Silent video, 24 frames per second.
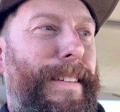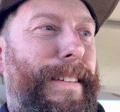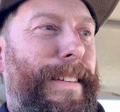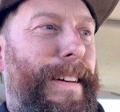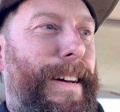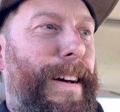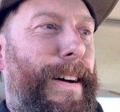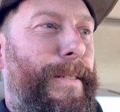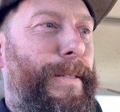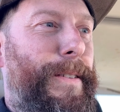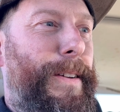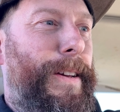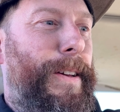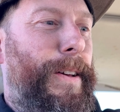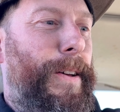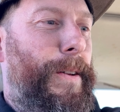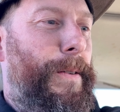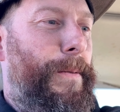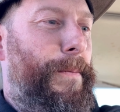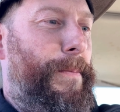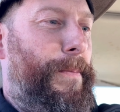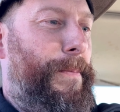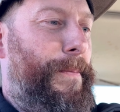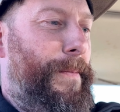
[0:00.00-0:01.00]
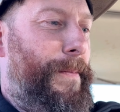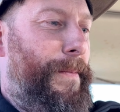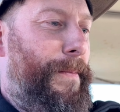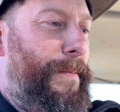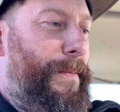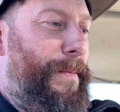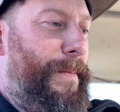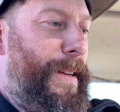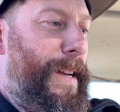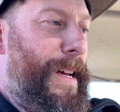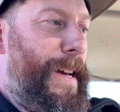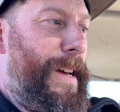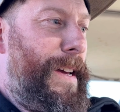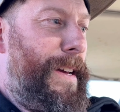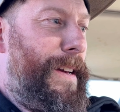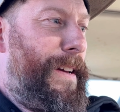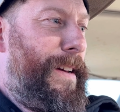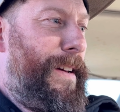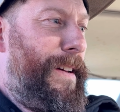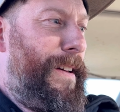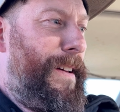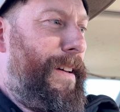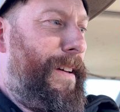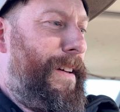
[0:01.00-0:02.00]
Audi coupe
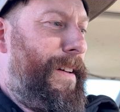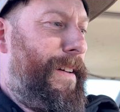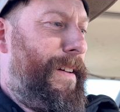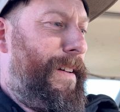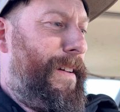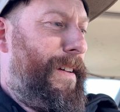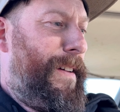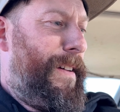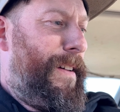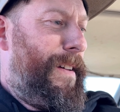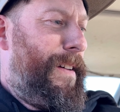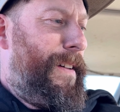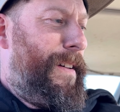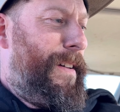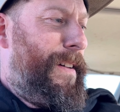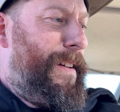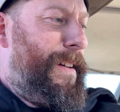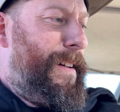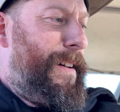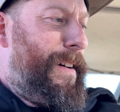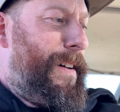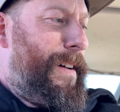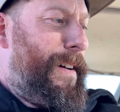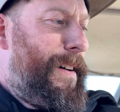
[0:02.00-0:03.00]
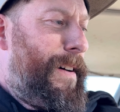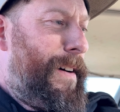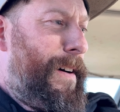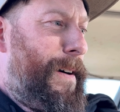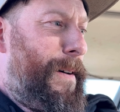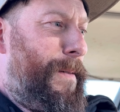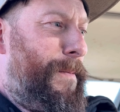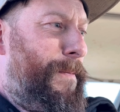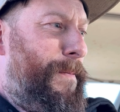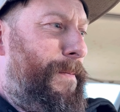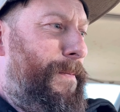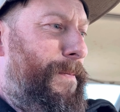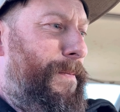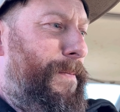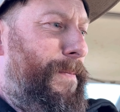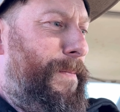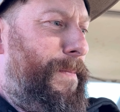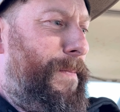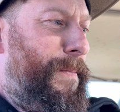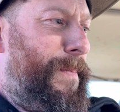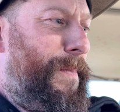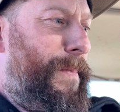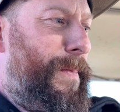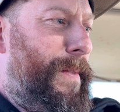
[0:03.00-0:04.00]
leak. The
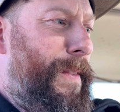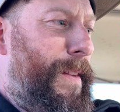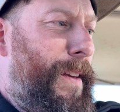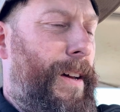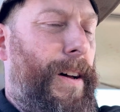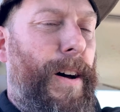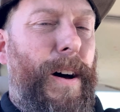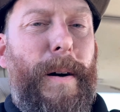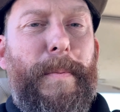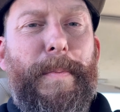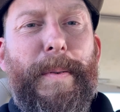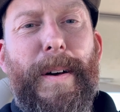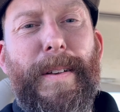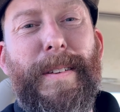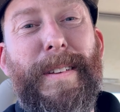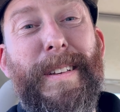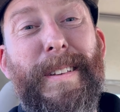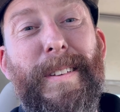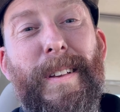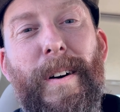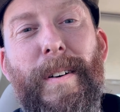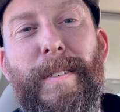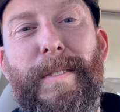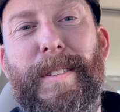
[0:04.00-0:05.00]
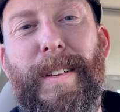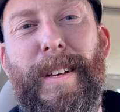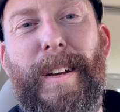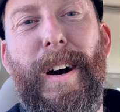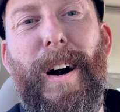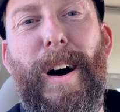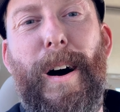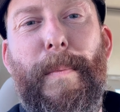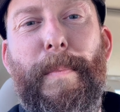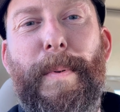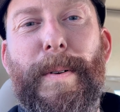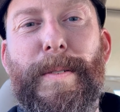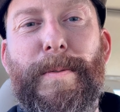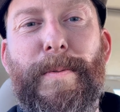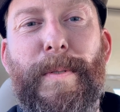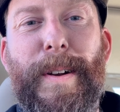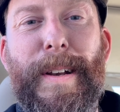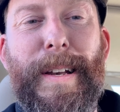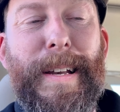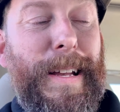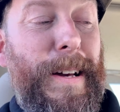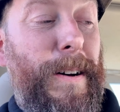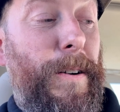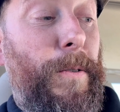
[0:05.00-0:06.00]
carpet, I did notice the carpets were a
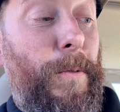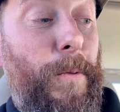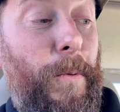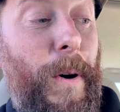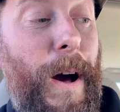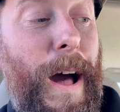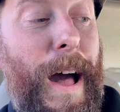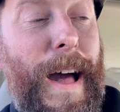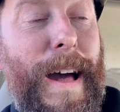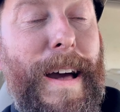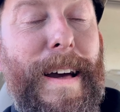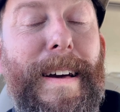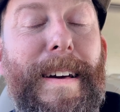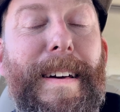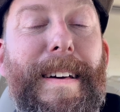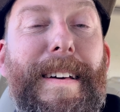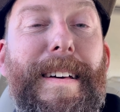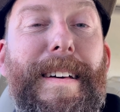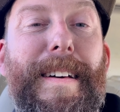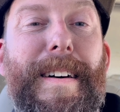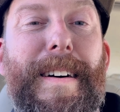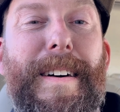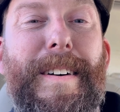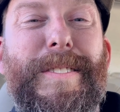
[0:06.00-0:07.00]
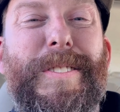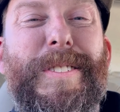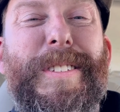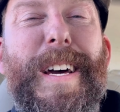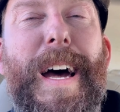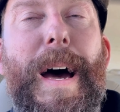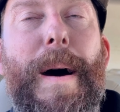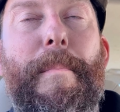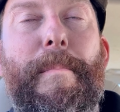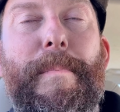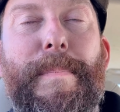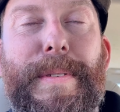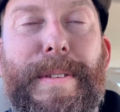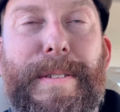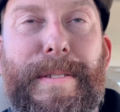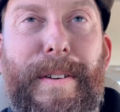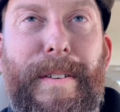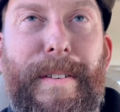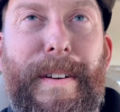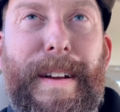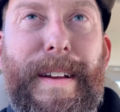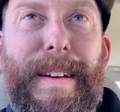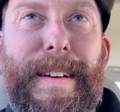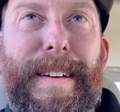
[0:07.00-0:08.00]
little wet, or damp,
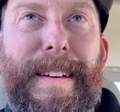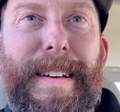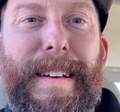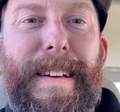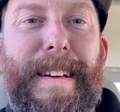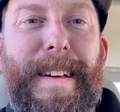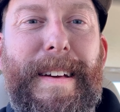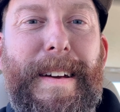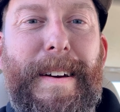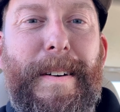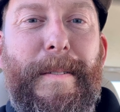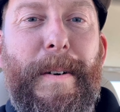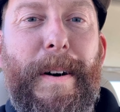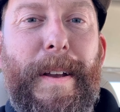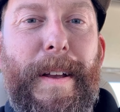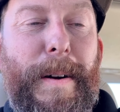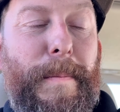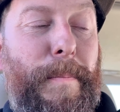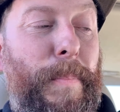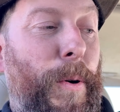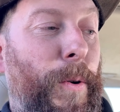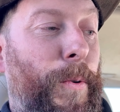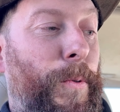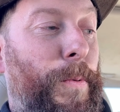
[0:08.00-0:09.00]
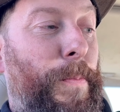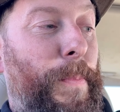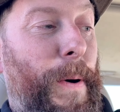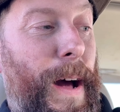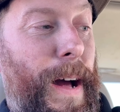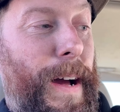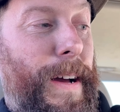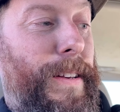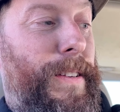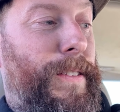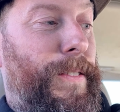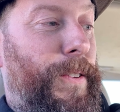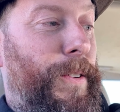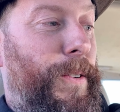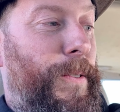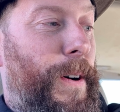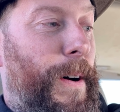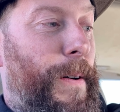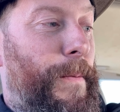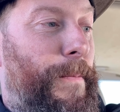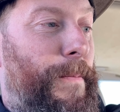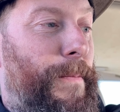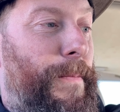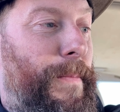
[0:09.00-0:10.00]
sorry, when I pulled back to
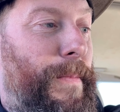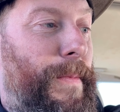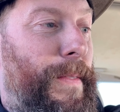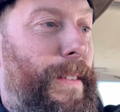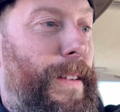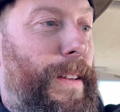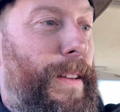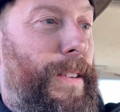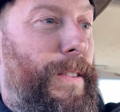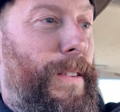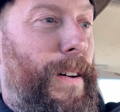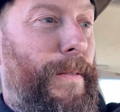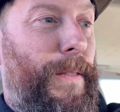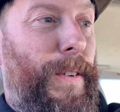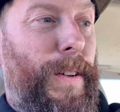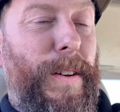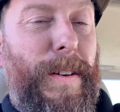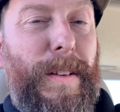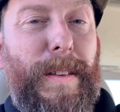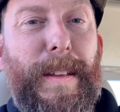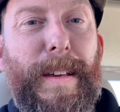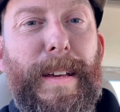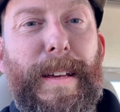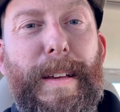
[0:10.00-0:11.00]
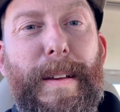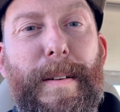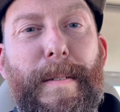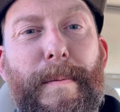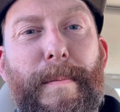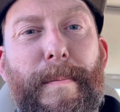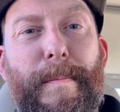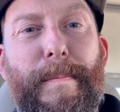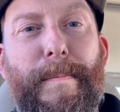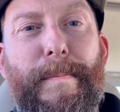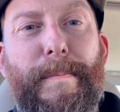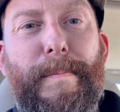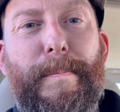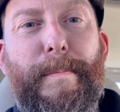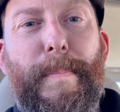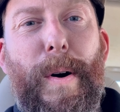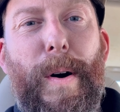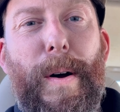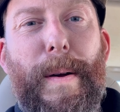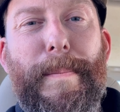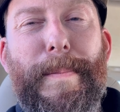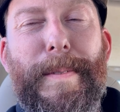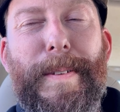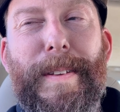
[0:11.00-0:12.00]
have a look at the
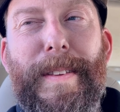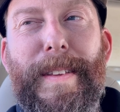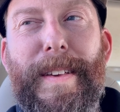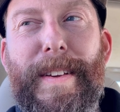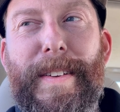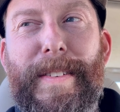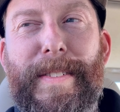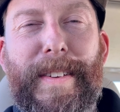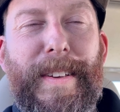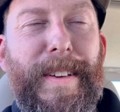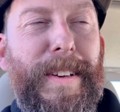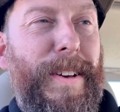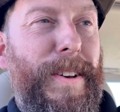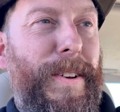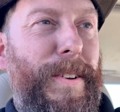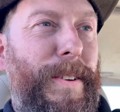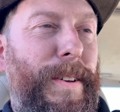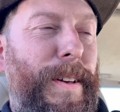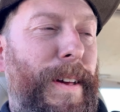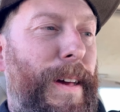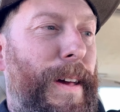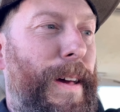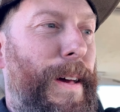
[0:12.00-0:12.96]
pipe to the ECU.